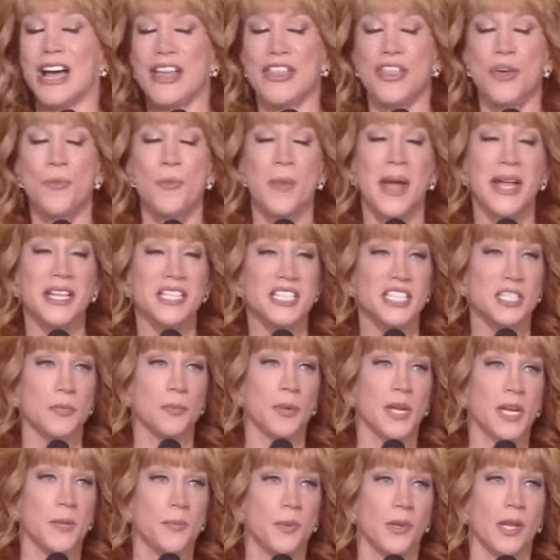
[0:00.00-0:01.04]
The Mensa
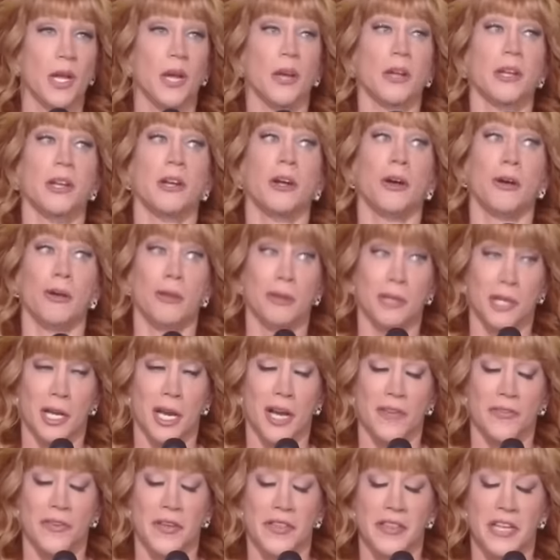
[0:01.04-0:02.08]
people are going to hold
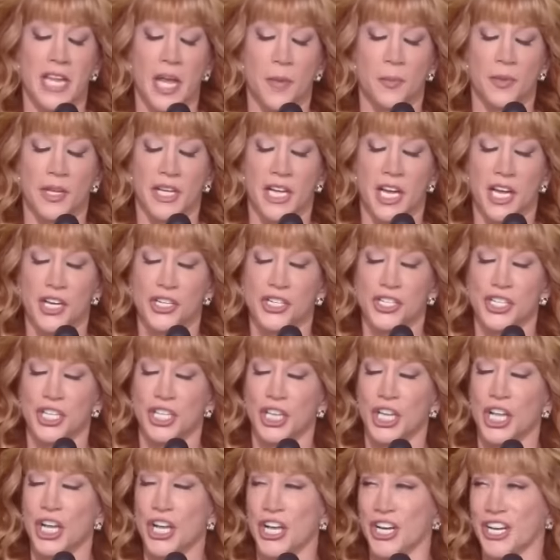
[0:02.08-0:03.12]
off on the
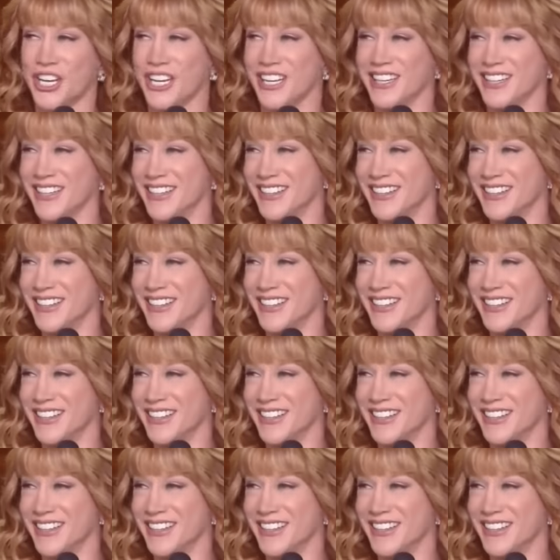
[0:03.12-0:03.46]
application. Look.